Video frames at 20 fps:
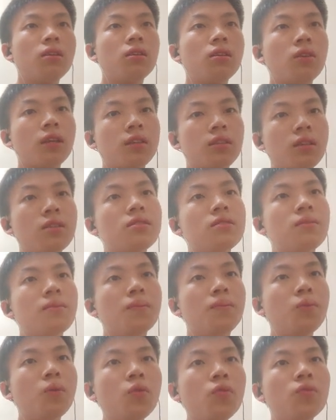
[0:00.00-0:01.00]
Okay, there's
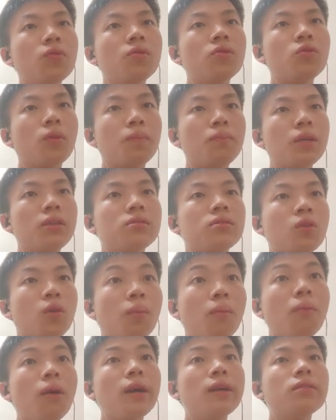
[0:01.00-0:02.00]
both topics
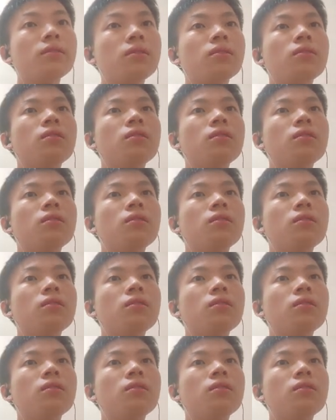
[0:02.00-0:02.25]
combined,